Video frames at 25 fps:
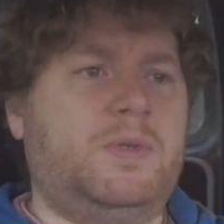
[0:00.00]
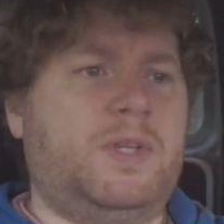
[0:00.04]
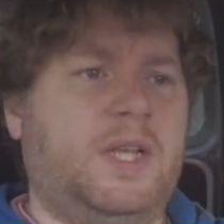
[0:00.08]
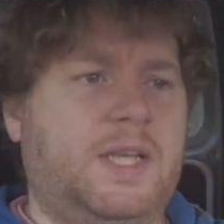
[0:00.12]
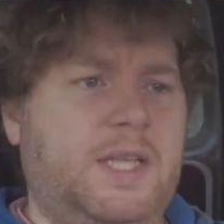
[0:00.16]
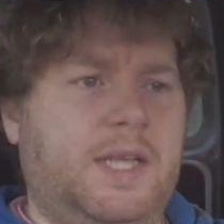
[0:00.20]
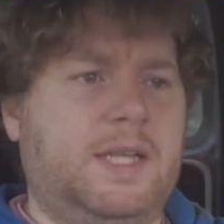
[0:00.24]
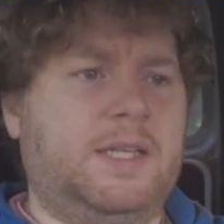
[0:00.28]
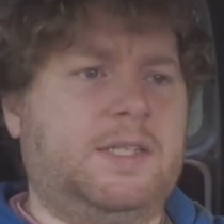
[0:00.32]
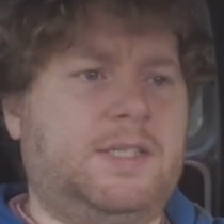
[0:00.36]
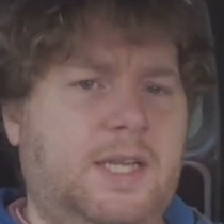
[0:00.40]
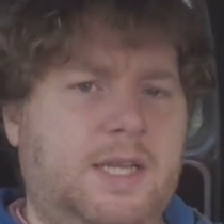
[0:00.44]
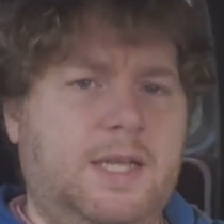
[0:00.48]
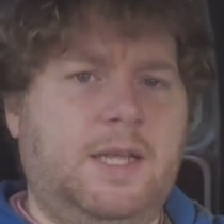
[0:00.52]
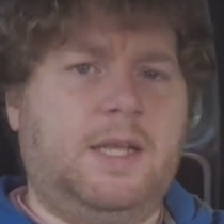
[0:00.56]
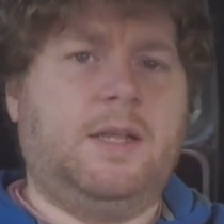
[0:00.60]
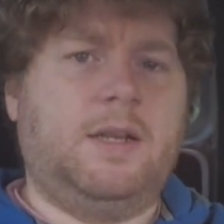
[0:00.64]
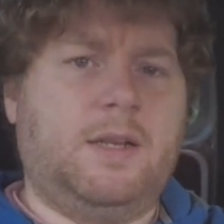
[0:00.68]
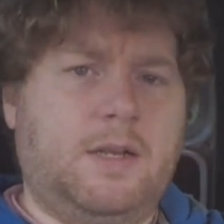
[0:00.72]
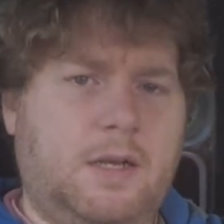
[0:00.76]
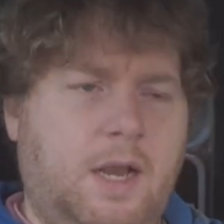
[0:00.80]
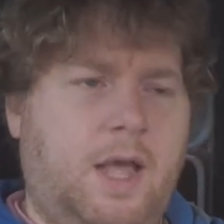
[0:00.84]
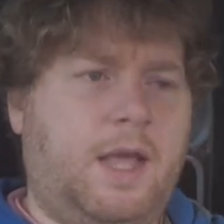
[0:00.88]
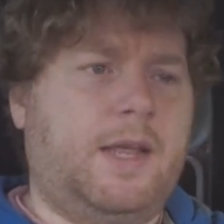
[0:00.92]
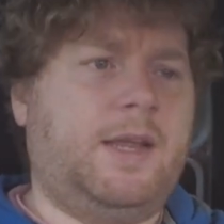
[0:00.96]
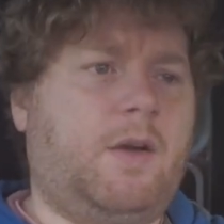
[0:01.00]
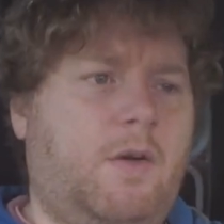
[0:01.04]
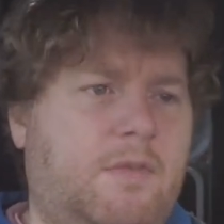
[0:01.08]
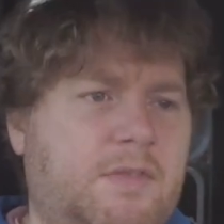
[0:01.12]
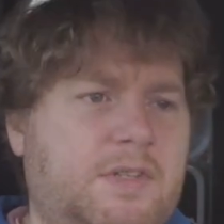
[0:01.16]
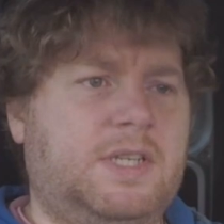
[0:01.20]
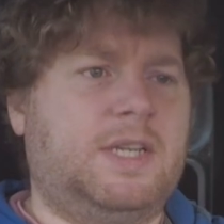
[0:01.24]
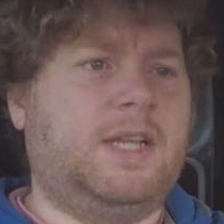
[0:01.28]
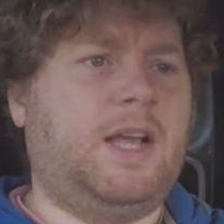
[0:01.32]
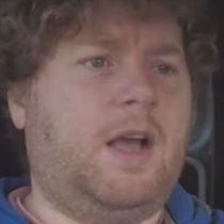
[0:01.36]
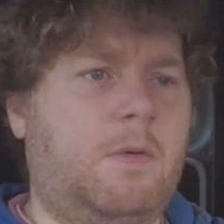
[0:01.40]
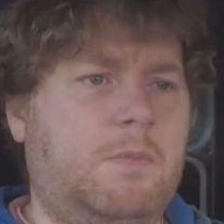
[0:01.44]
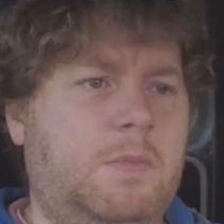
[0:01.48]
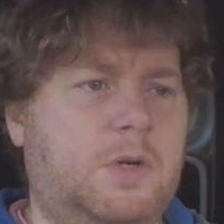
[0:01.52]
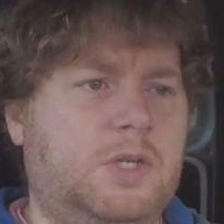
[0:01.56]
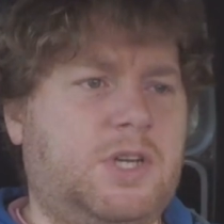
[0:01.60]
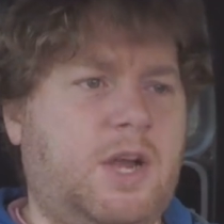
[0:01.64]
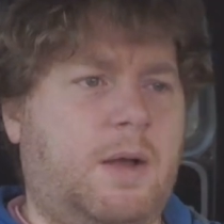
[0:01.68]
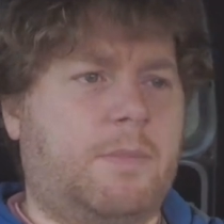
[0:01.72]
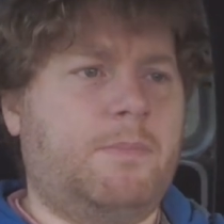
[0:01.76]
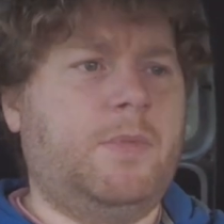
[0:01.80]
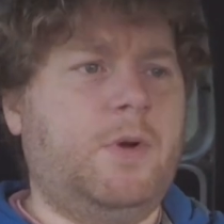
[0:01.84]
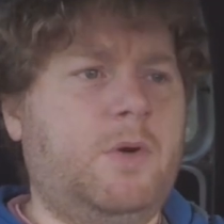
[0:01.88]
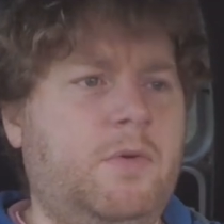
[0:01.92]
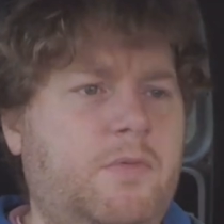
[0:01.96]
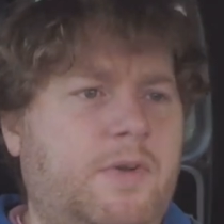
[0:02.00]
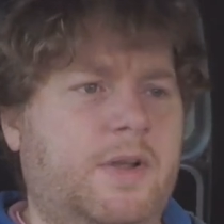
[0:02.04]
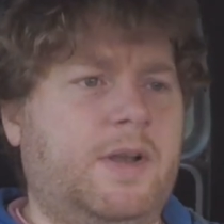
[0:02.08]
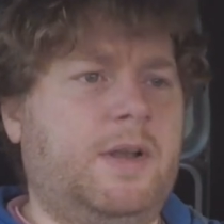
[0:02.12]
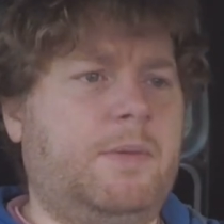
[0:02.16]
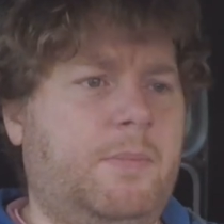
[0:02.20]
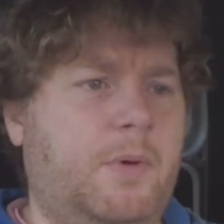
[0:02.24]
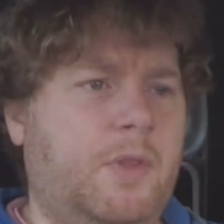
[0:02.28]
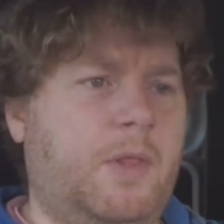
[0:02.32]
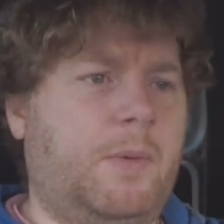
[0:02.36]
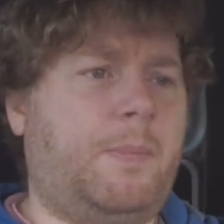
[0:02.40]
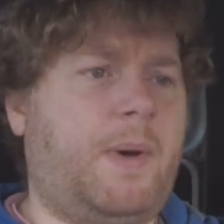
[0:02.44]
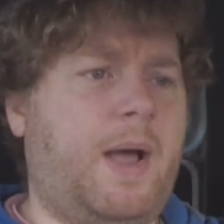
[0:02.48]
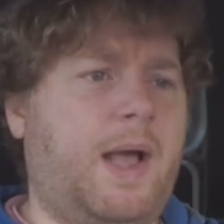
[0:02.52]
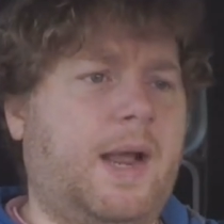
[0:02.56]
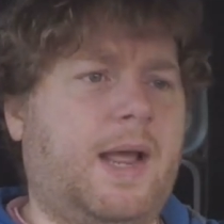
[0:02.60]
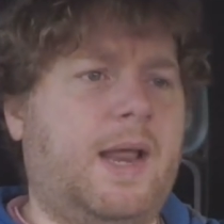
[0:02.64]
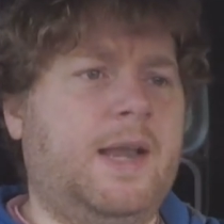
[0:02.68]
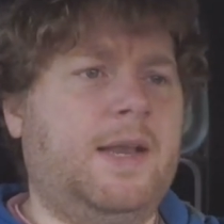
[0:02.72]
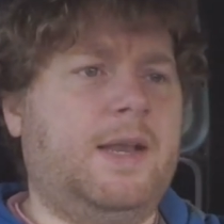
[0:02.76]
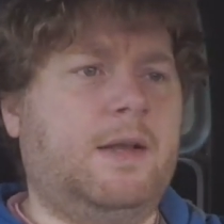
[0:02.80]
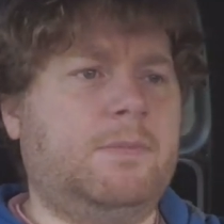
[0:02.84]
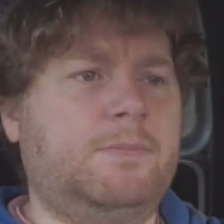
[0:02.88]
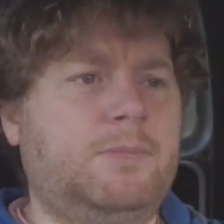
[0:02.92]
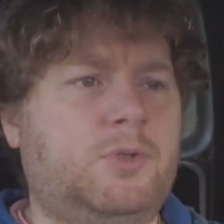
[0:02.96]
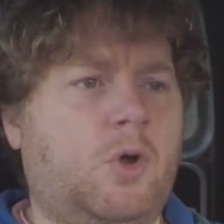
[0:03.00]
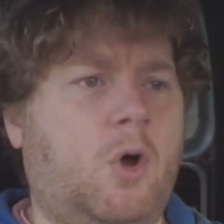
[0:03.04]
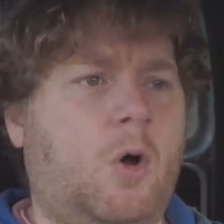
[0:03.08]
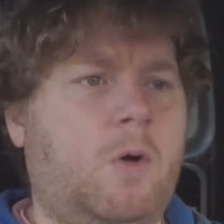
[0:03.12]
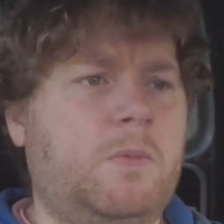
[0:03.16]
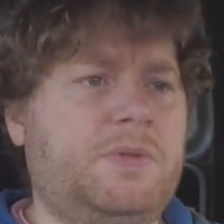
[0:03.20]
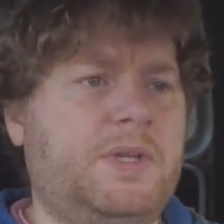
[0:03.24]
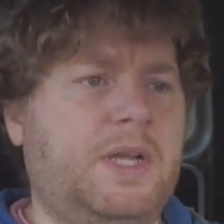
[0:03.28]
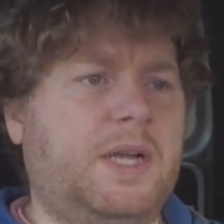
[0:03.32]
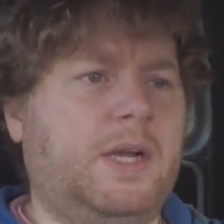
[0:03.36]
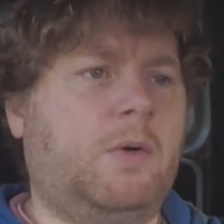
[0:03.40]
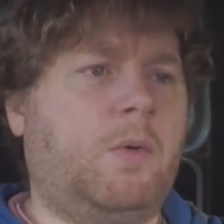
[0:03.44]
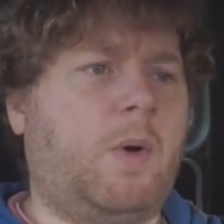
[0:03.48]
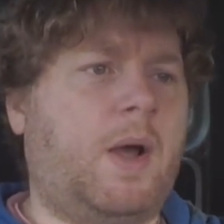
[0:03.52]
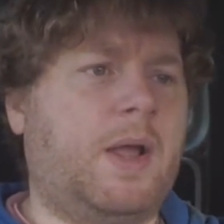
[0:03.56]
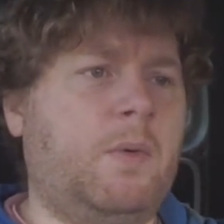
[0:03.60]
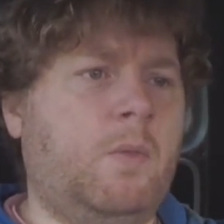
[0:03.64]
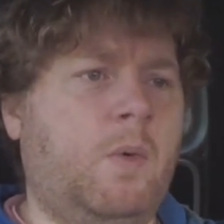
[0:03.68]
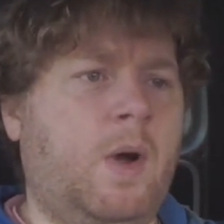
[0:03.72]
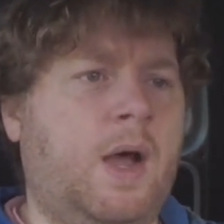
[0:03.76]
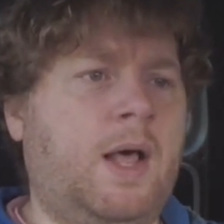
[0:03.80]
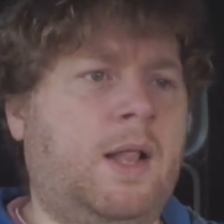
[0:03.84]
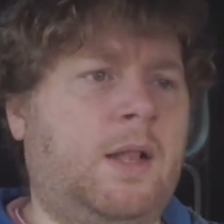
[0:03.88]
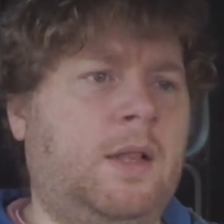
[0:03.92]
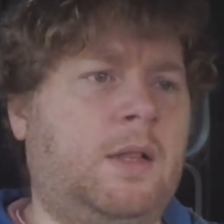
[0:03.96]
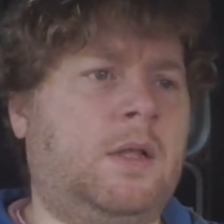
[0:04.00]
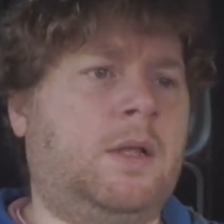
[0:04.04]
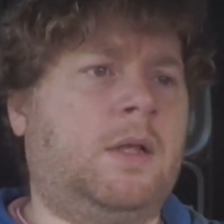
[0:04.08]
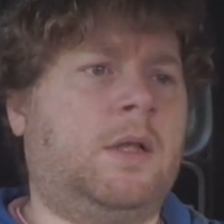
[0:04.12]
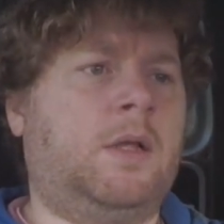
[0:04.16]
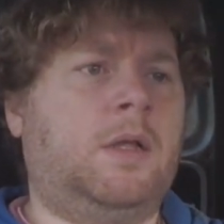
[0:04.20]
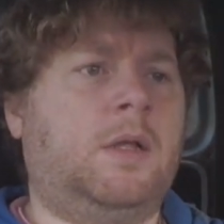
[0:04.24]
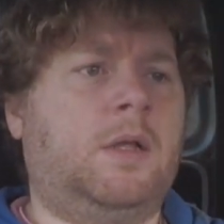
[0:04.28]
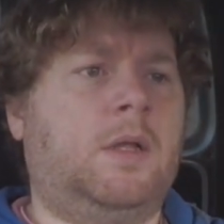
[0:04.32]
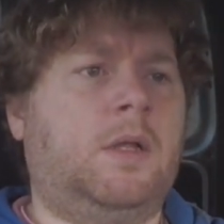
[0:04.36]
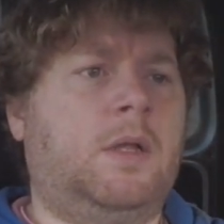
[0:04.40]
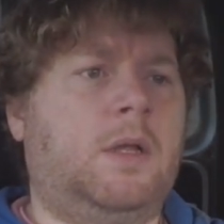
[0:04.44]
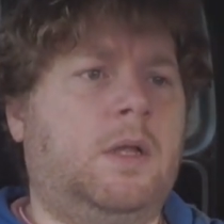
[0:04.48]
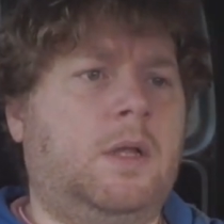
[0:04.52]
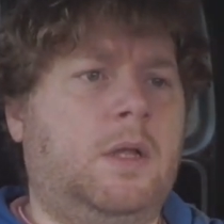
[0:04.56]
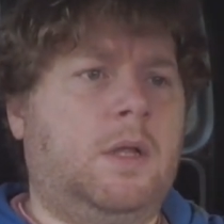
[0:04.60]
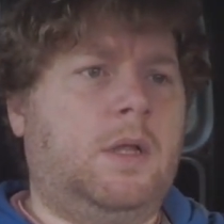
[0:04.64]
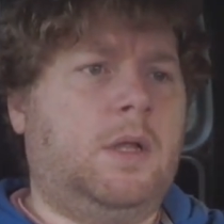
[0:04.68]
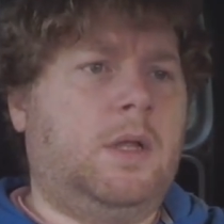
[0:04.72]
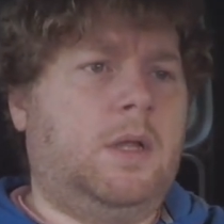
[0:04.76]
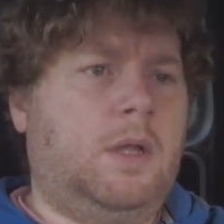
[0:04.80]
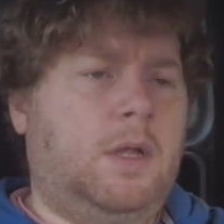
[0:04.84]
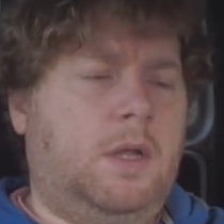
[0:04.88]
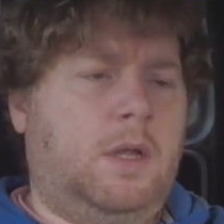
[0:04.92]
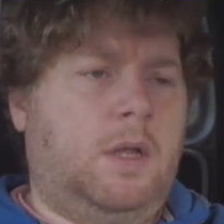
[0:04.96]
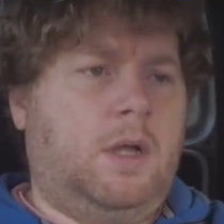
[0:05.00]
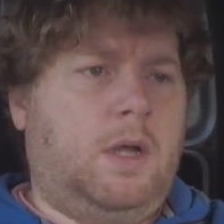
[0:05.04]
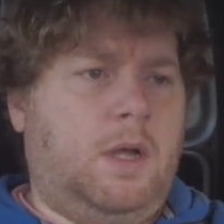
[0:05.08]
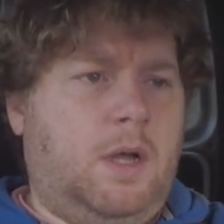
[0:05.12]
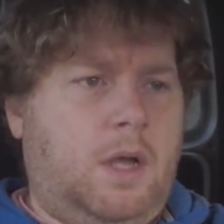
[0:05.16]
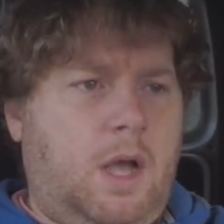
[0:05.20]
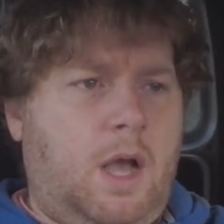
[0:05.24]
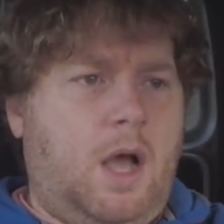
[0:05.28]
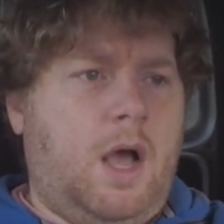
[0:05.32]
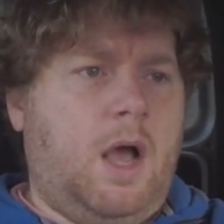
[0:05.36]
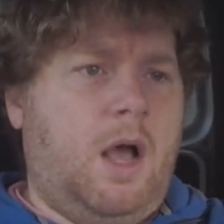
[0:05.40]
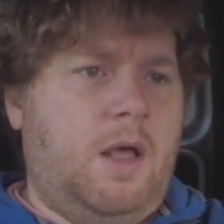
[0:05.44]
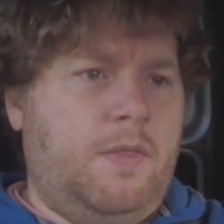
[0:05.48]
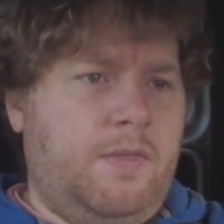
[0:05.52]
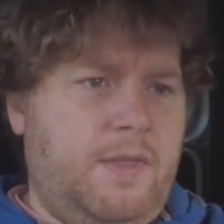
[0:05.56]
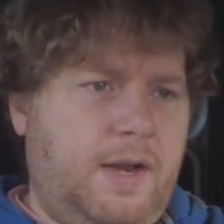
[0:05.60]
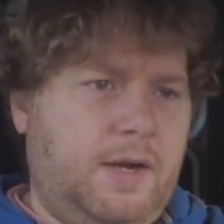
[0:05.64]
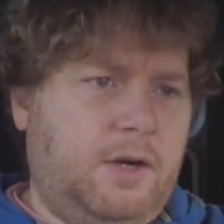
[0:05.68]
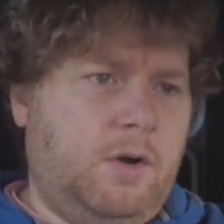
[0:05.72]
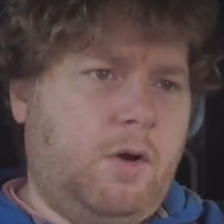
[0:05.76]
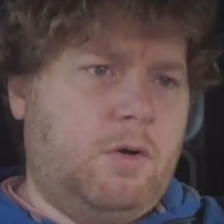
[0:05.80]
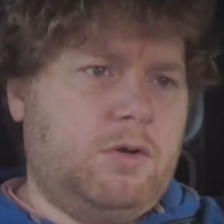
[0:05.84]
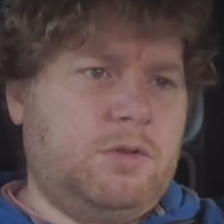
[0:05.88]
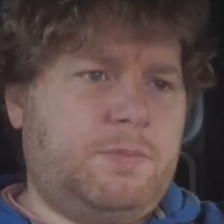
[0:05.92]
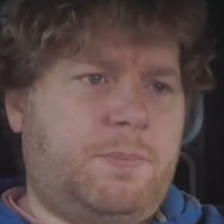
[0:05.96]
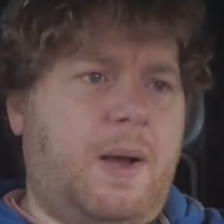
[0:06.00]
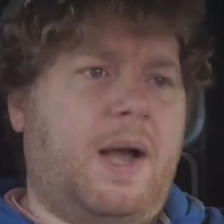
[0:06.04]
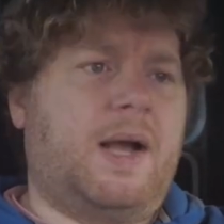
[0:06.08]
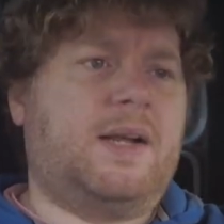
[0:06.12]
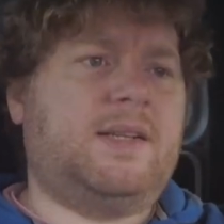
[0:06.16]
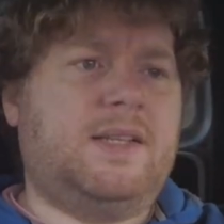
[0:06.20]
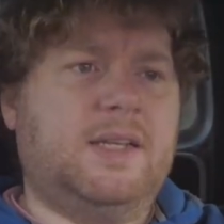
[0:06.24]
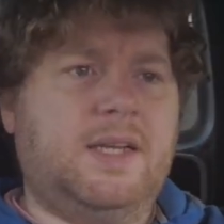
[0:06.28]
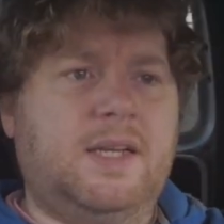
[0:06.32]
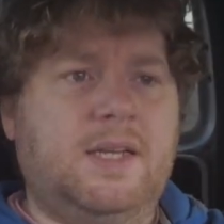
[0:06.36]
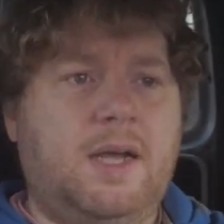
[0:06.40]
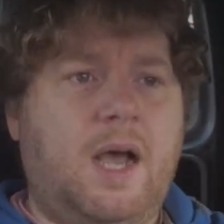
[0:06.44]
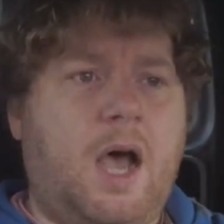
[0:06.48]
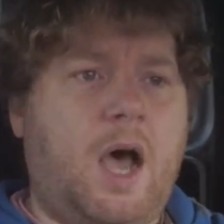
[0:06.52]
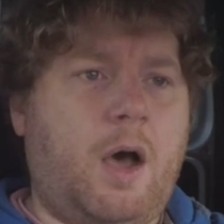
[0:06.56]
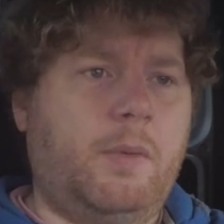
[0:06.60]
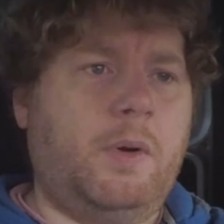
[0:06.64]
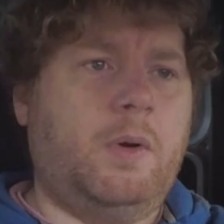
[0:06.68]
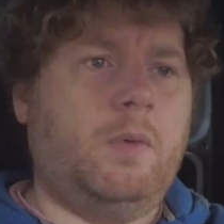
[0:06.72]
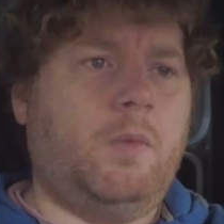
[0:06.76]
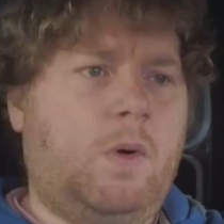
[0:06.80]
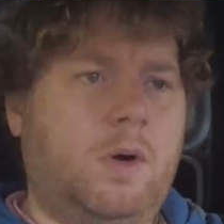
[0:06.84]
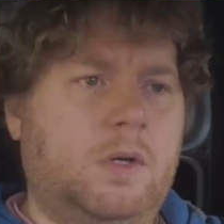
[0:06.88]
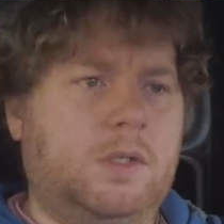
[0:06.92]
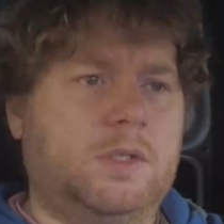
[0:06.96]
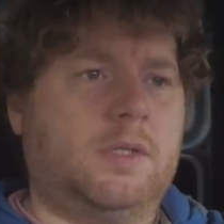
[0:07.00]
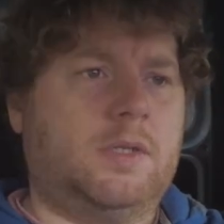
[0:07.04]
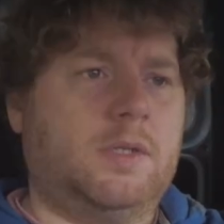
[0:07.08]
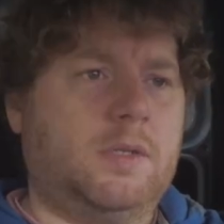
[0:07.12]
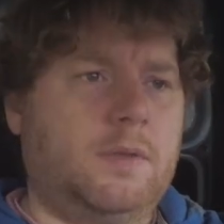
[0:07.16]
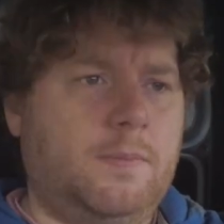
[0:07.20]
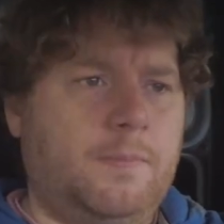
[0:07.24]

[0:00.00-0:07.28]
You can see like obviously how much I'm moving, but the back end absorbs it quite well and then goes back to how it was.